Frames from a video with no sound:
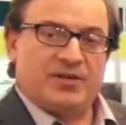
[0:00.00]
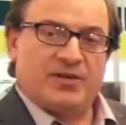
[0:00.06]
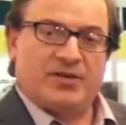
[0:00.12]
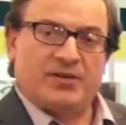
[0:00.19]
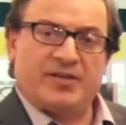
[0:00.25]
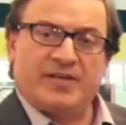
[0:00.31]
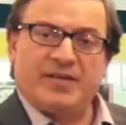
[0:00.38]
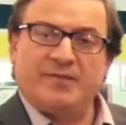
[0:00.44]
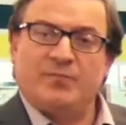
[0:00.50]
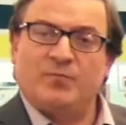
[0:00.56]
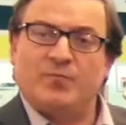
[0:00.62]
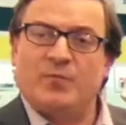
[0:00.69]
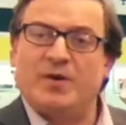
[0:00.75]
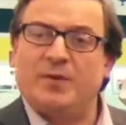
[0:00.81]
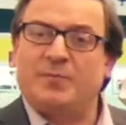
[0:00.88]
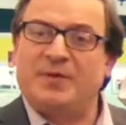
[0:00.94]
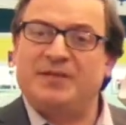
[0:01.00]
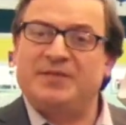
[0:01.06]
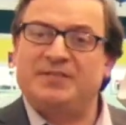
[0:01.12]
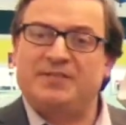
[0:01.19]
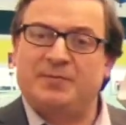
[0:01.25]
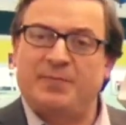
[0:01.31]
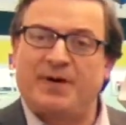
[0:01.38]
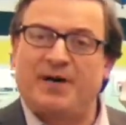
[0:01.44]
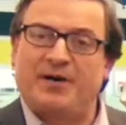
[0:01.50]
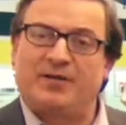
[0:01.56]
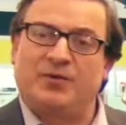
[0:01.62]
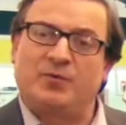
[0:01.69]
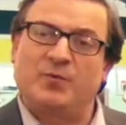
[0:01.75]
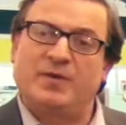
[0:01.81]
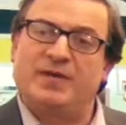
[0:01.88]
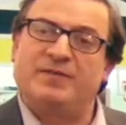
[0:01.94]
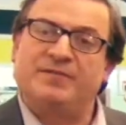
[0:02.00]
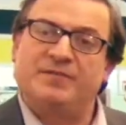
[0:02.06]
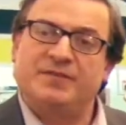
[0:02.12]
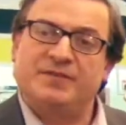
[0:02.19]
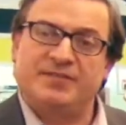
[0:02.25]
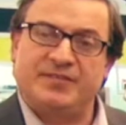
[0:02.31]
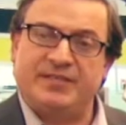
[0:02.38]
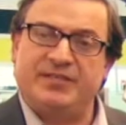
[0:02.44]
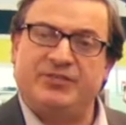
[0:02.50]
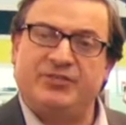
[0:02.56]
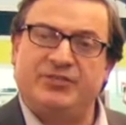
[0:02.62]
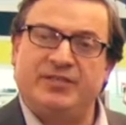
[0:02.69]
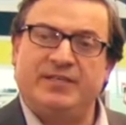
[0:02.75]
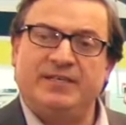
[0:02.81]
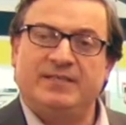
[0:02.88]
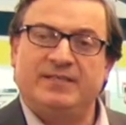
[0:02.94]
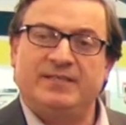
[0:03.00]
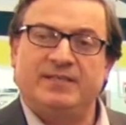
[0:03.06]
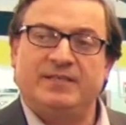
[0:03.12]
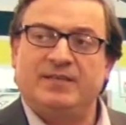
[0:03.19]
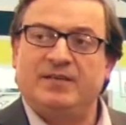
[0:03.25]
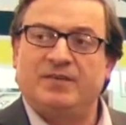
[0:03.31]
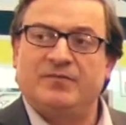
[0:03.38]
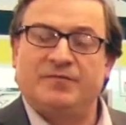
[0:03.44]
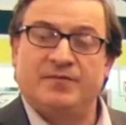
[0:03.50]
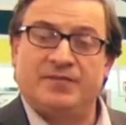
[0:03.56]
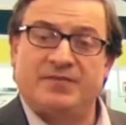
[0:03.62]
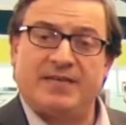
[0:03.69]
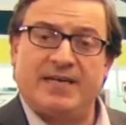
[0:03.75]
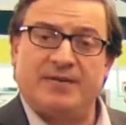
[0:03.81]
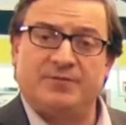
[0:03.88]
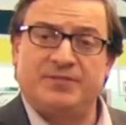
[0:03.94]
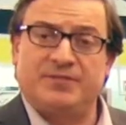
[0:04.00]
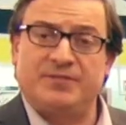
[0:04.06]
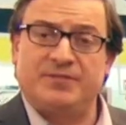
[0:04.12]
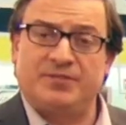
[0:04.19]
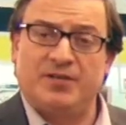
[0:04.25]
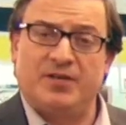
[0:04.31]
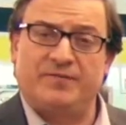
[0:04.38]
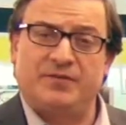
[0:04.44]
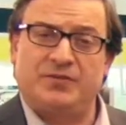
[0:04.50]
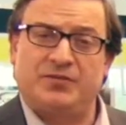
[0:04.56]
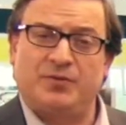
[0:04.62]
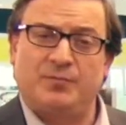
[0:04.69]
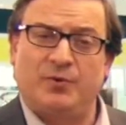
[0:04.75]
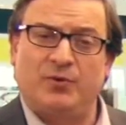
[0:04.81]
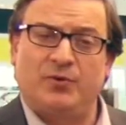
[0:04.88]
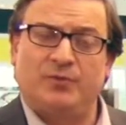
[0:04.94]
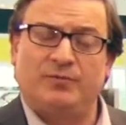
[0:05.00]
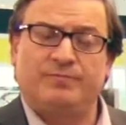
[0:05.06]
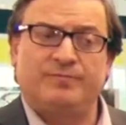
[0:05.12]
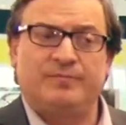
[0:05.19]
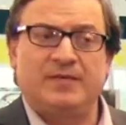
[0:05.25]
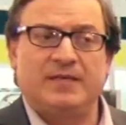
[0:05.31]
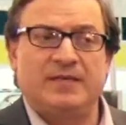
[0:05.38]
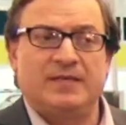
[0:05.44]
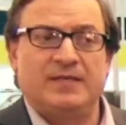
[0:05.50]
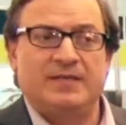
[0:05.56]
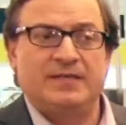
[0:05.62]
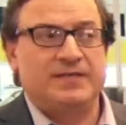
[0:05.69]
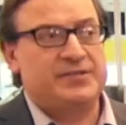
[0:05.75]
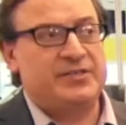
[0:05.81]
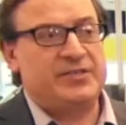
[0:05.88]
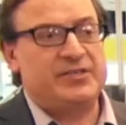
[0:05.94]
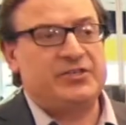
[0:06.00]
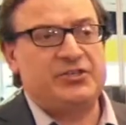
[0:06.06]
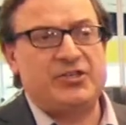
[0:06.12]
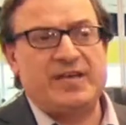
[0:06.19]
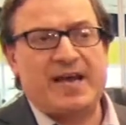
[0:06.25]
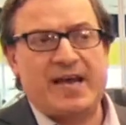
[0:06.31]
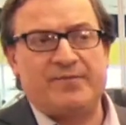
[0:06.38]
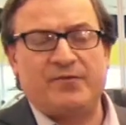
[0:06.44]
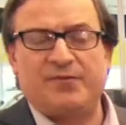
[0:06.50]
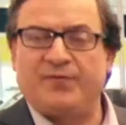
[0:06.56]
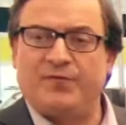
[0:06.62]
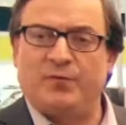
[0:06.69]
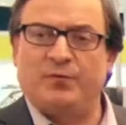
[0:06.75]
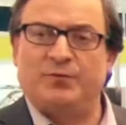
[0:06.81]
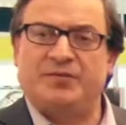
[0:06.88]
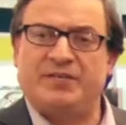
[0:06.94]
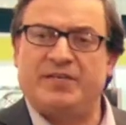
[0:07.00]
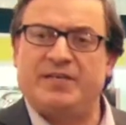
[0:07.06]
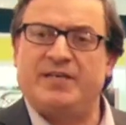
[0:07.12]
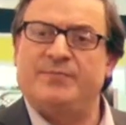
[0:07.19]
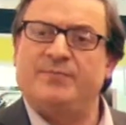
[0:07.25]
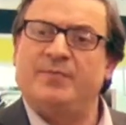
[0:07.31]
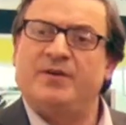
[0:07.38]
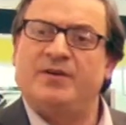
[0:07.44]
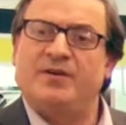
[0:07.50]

Turkey, we're pleased to partner with Sinerji for sales and service support. Sinerji have a full team